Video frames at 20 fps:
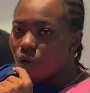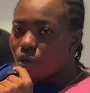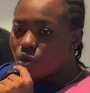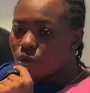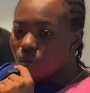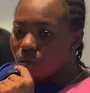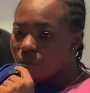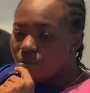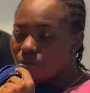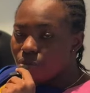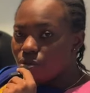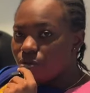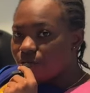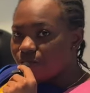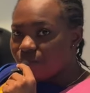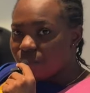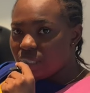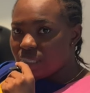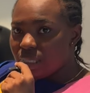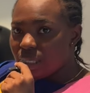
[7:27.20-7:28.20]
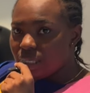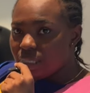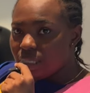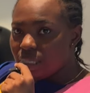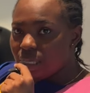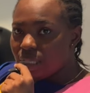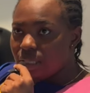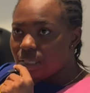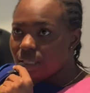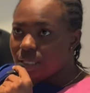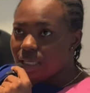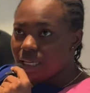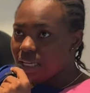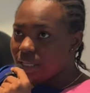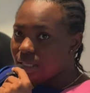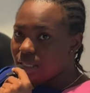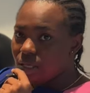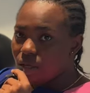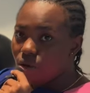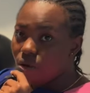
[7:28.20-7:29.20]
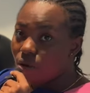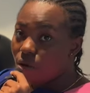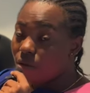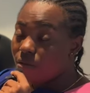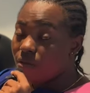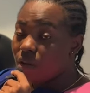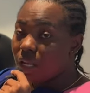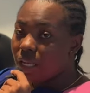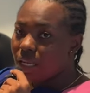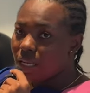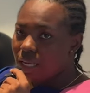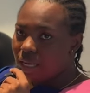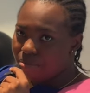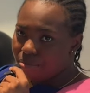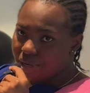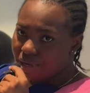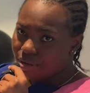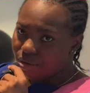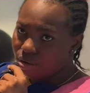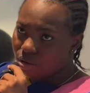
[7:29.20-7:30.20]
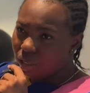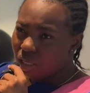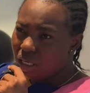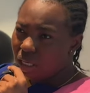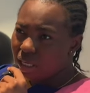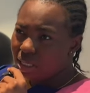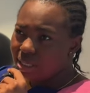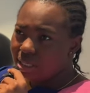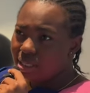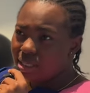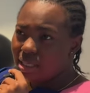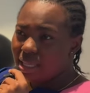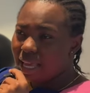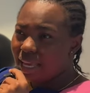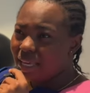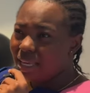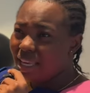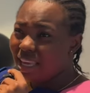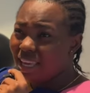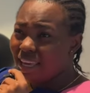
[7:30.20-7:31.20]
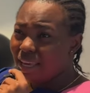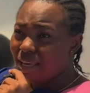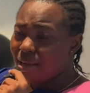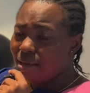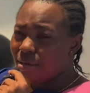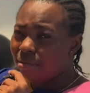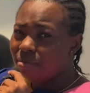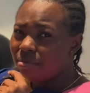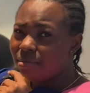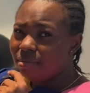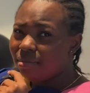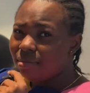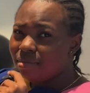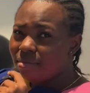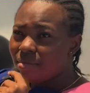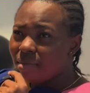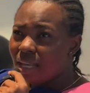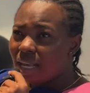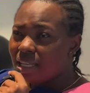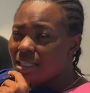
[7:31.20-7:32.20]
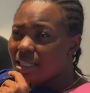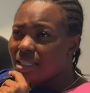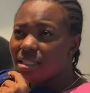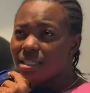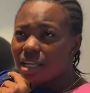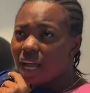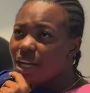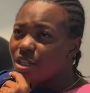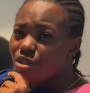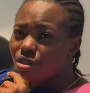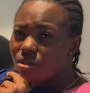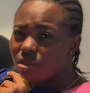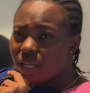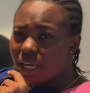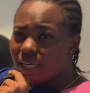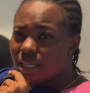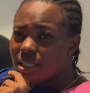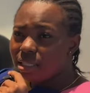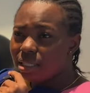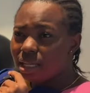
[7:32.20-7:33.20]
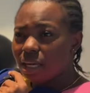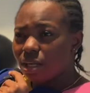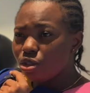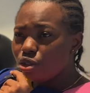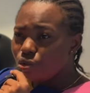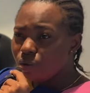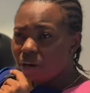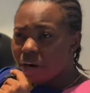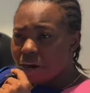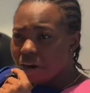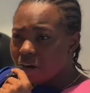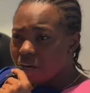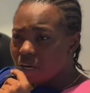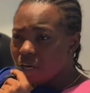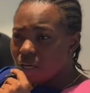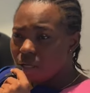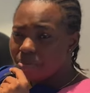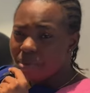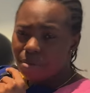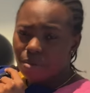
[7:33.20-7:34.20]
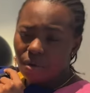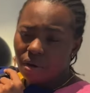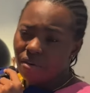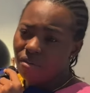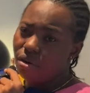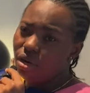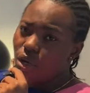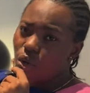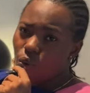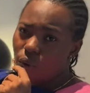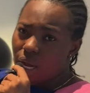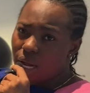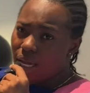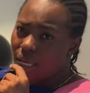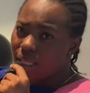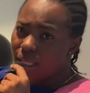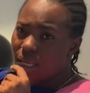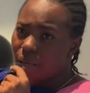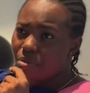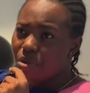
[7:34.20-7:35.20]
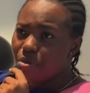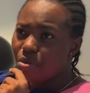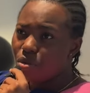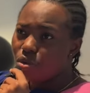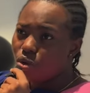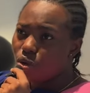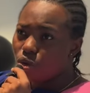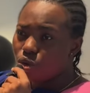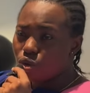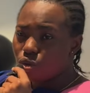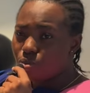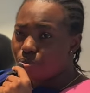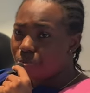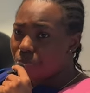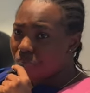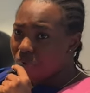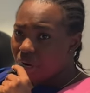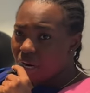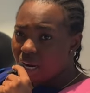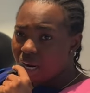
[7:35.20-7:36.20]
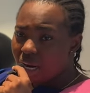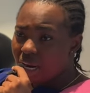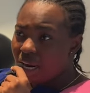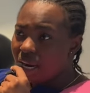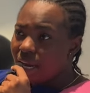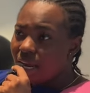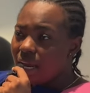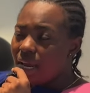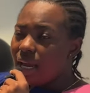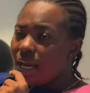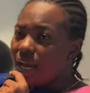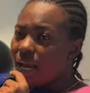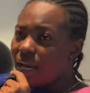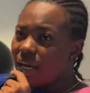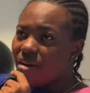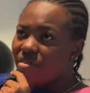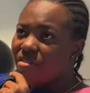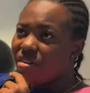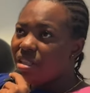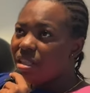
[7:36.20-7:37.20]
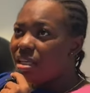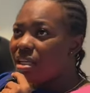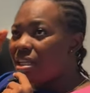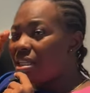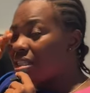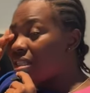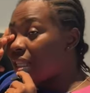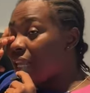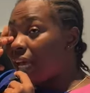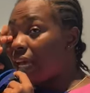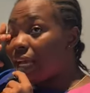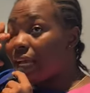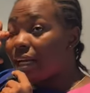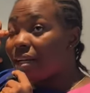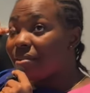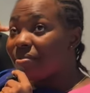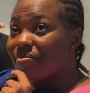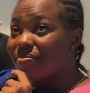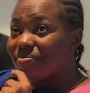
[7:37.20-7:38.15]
also able to visit the Lady of Lebanon. It's like a it's a statue, like a sanctuary. People are really quiet there. People go to pray and everything. It's like,